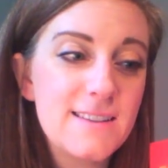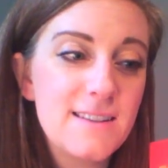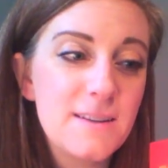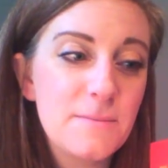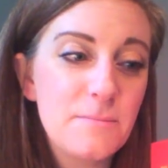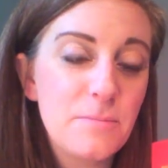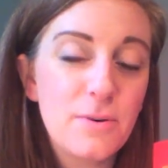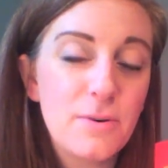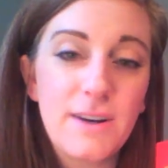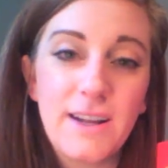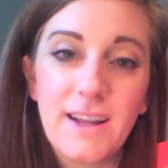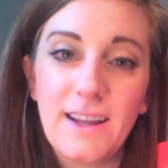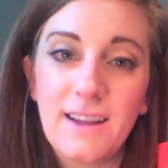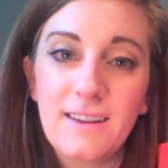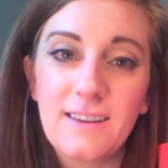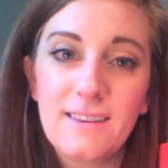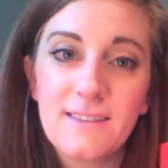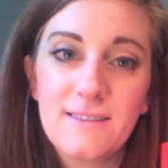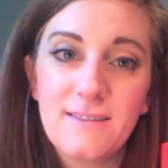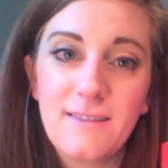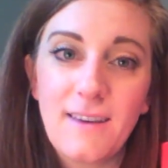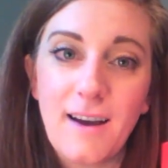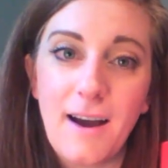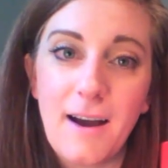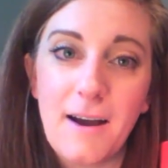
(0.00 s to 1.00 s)

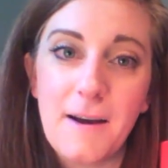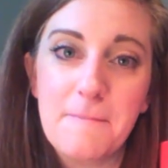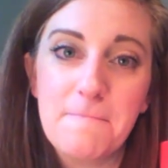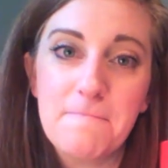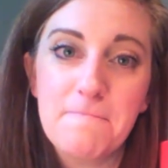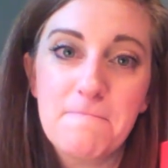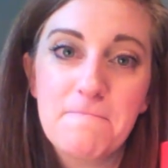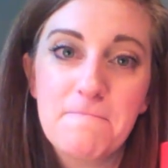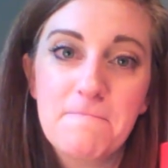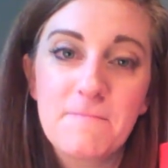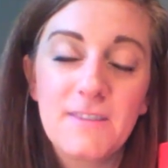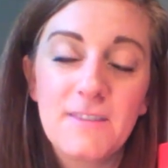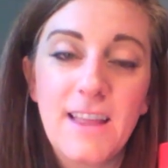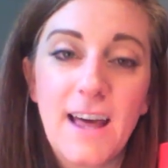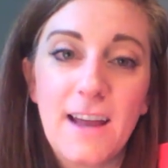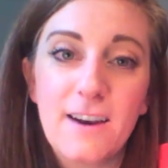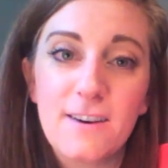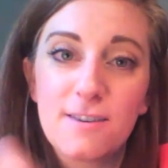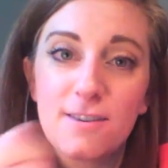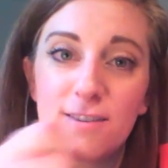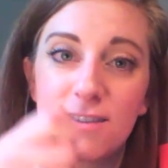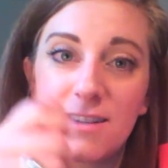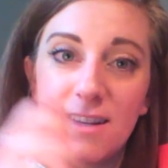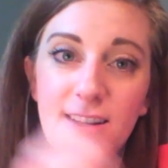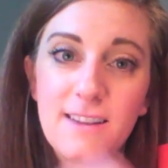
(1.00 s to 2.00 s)
putting
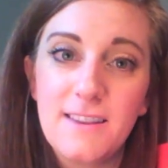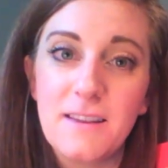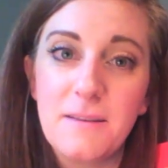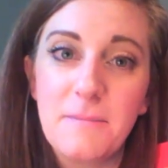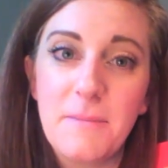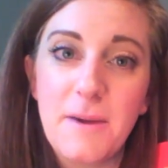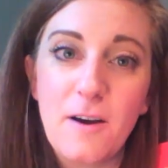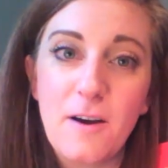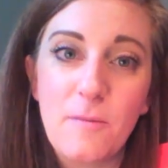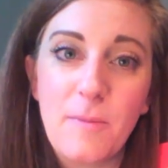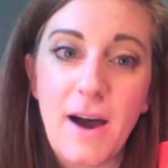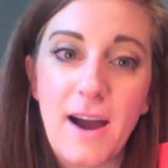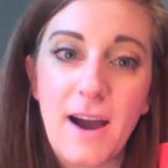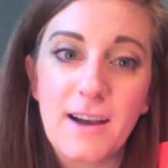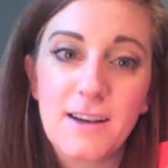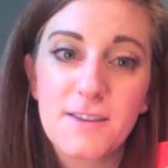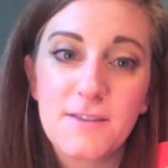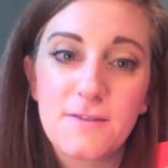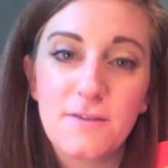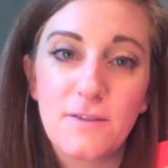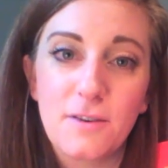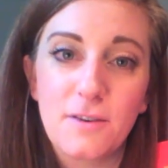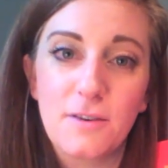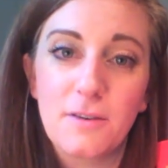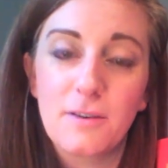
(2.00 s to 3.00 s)
letters in the mailbox
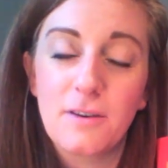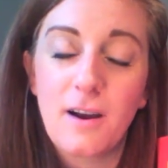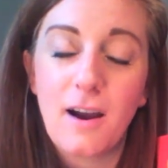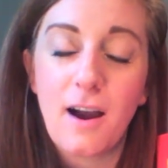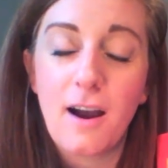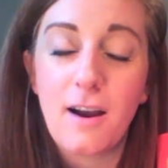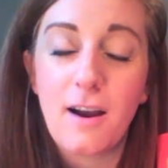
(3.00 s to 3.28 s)
for